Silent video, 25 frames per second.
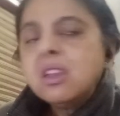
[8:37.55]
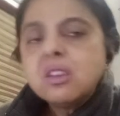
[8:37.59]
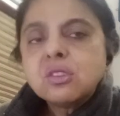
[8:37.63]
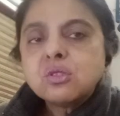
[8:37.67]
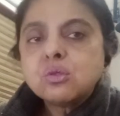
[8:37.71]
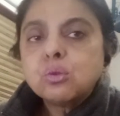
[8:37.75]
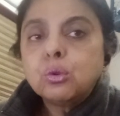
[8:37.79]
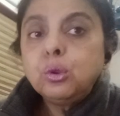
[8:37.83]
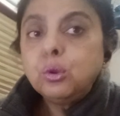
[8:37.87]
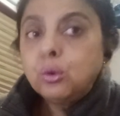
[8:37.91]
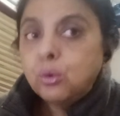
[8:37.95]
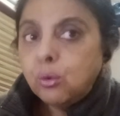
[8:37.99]

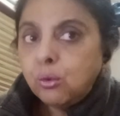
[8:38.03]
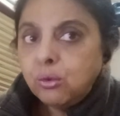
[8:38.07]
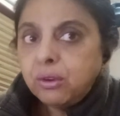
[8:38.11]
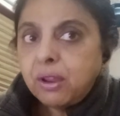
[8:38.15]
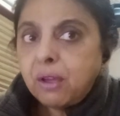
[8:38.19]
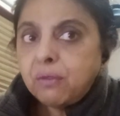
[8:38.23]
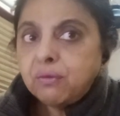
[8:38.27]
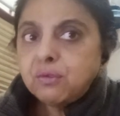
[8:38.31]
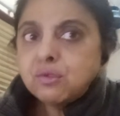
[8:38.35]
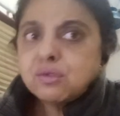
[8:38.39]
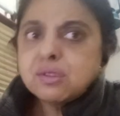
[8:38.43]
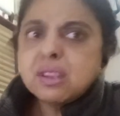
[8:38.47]
So you
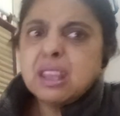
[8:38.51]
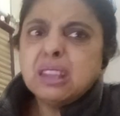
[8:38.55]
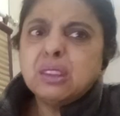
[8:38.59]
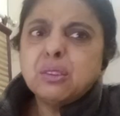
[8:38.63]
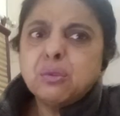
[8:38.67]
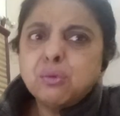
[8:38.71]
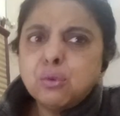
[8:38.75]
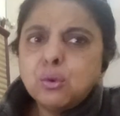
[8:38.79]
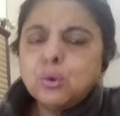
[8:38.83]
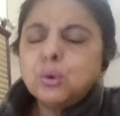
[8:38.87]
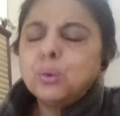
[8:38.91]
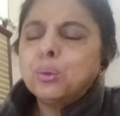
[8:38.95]
don't have to say
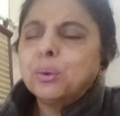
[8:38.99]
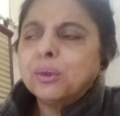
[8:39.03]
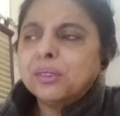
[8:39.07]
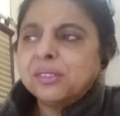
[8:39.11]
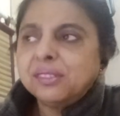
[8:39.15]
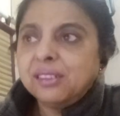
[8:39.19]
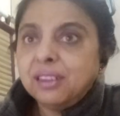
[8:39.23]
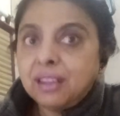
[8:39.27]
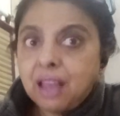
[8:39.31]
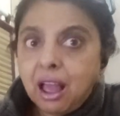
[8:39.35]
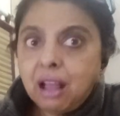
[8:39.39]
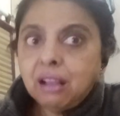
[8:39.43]
the food
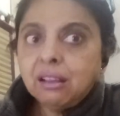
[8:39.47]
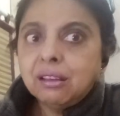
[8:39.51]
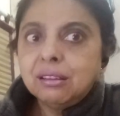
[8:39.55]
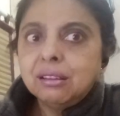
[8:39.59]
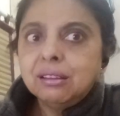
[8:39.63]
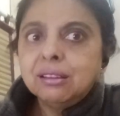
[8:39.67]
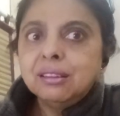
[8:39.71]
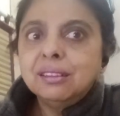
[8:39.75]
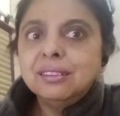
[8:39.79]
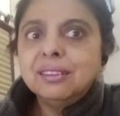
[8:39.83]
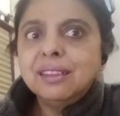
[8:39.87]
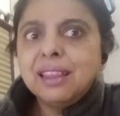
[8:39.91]
was yuck.
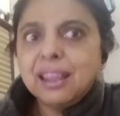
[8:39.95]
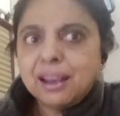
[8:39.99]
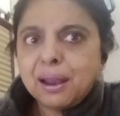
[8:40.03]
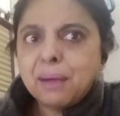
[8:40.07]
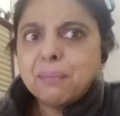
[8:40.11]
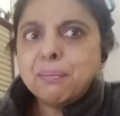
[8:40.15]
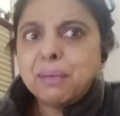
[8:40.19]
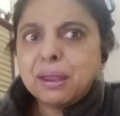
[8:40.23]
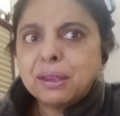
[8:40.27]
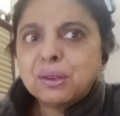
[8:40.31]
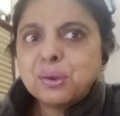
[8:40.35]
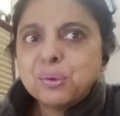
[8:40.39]
There
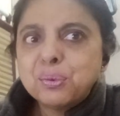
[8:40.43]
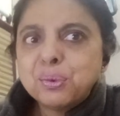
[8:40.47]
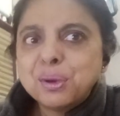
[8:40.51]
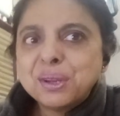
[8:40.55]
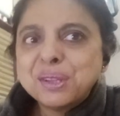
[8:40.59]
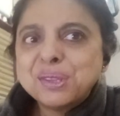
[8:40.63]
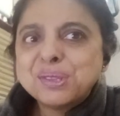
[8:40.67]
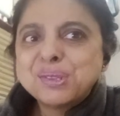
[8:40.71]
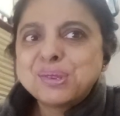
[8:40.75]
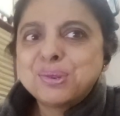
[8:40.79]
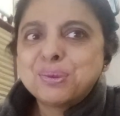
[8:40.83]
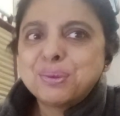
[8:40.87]
are better
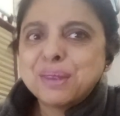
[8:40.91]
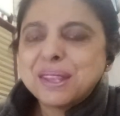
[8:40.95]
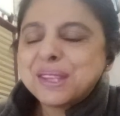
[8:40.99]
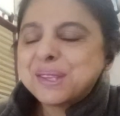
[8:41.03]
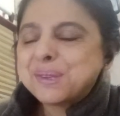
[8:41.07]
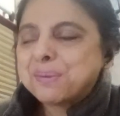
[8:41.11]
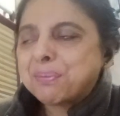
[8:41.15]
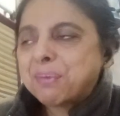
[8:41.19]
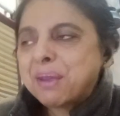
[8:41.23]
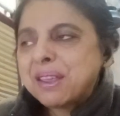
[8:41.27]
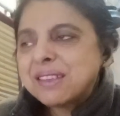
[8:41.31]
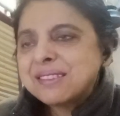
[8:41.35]
words to
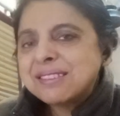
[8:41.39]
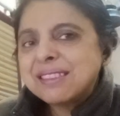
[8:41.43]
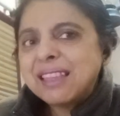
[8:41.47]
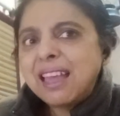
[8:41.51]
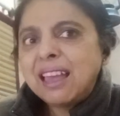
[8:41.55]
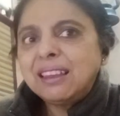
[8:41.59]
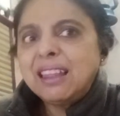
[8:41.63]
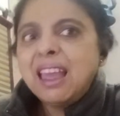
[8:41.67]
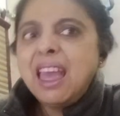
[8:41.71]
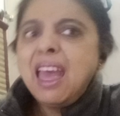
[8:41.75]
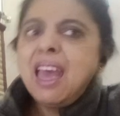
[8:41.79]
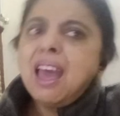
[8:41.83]
express
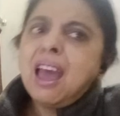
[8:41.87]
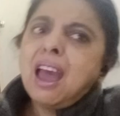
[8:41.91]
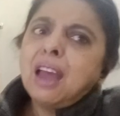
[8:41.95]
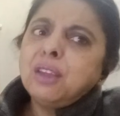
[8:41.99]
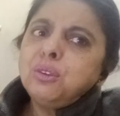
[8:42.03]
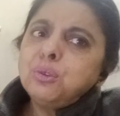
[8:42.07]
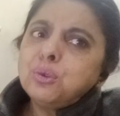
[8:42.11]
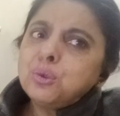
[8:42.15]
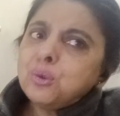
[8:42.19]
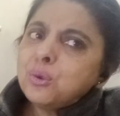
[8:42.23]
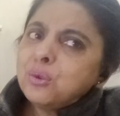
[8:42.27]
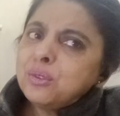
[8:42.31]
that.
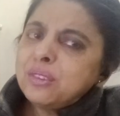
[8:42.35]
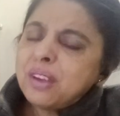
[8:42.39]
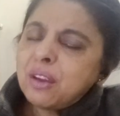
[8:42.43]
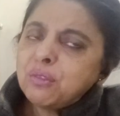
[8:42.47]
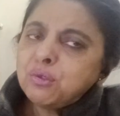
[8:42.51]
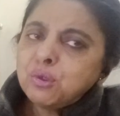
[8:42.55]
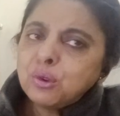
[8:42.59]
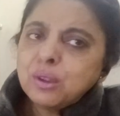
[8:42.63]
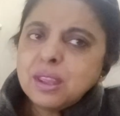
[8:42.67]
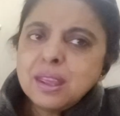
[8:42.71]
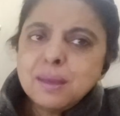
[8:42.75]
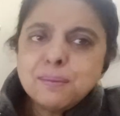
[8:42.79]
And you don't
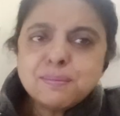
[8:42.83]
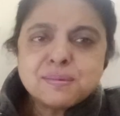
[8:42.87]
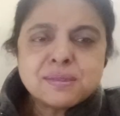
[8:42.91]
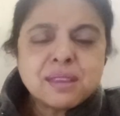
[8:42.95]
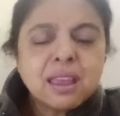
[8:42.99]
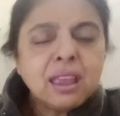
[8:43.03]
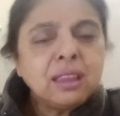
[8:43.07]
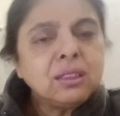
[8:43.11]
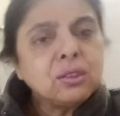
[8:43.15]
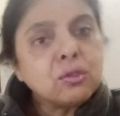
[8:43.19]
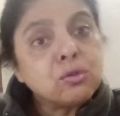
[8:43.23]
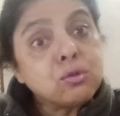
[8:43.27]
have to keep
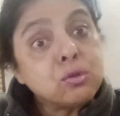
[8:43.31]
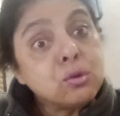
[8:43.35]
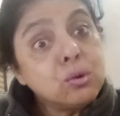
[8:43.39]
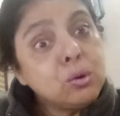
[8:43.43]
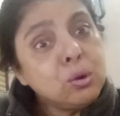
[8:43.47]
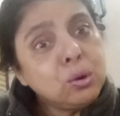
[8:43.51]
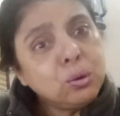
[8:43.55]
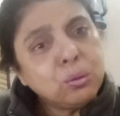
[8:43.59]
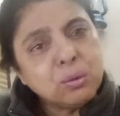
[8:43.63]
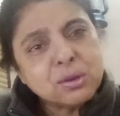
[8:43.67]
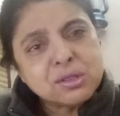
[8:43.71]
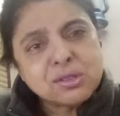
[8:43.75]
saying the
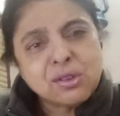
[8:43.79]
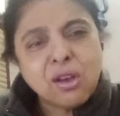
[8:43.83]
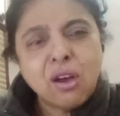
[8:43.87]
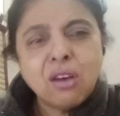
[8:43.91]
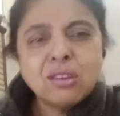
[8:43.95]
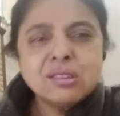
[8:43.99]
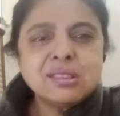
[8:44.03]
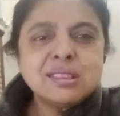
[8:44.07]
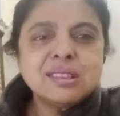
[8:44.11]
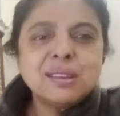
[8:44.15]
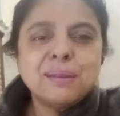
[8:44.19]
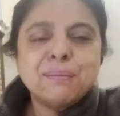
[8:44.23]
food was
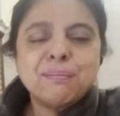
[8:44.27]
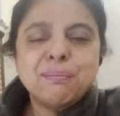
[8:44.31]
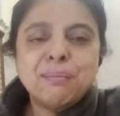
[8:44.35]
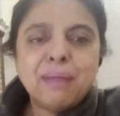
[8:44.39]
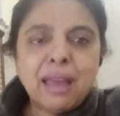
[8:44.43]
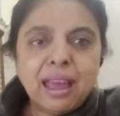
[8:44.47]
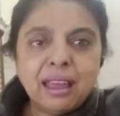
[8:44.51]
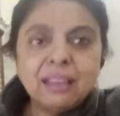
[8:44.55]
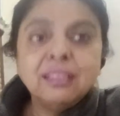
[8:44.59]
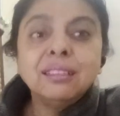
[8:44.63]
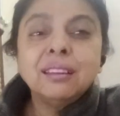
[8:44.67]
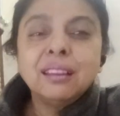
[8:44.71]
awesome,
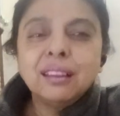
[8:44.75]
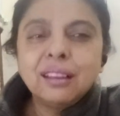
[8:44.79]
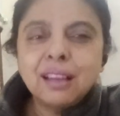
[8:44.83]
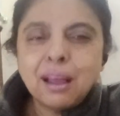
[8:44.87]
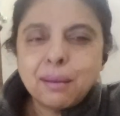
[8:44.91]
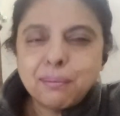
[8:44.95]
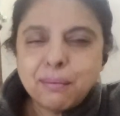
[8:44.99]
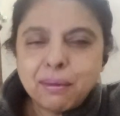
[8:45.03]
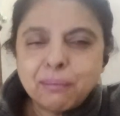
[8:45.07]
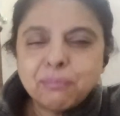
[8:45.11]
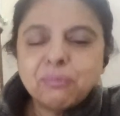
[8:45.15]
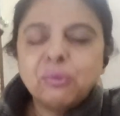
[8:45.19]
man.
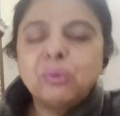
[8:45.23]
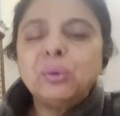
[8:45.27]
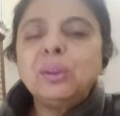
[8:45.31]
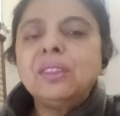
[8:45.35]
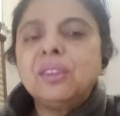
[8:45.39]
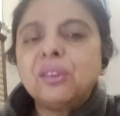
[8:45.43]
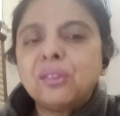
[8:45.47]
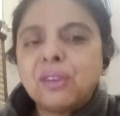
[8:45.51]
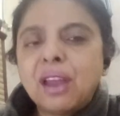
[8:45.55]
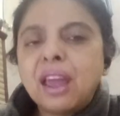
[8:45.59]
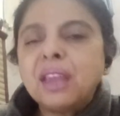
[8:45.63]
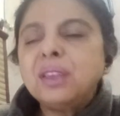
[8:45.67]
Come
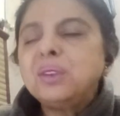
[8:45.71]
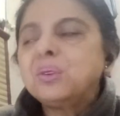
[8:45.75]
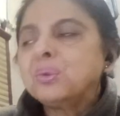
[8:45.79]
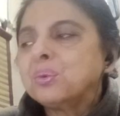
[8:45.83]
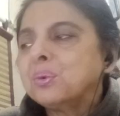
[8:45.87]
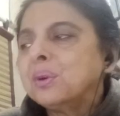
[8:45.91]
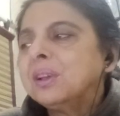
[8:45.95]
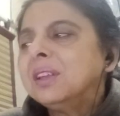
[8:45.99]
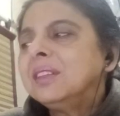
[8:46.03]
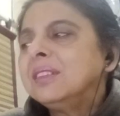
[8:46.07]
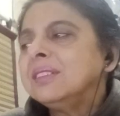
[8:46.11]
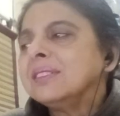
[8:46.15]
with the
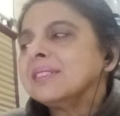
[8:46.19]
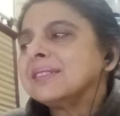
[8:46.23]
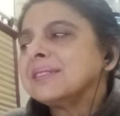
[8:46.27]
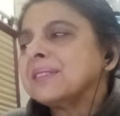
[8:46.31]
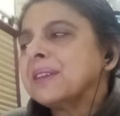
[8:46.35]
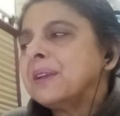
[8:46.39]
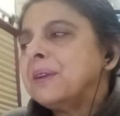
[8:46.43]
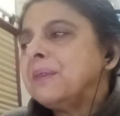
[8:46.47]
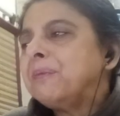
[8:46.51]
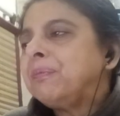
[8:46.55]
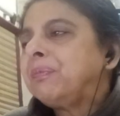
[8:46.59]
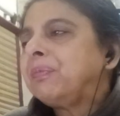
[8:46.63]
right words.